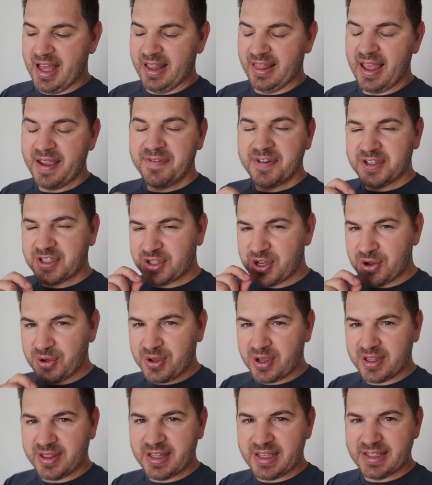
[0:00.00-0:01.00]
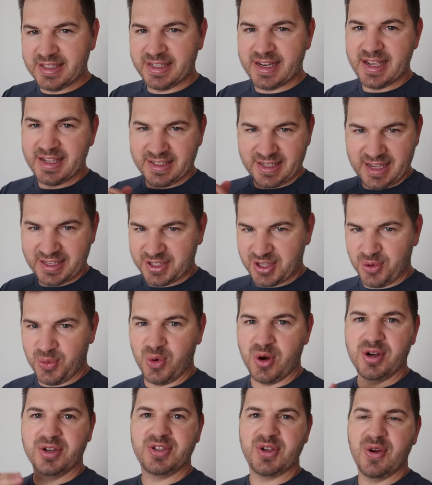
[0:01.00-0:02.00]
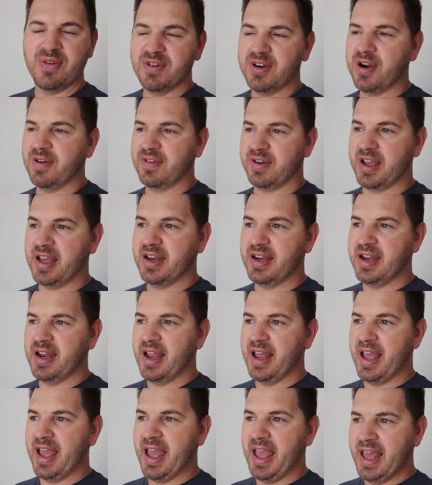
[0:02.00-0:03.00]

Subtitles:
Life is so good these days. That's the words over and over again.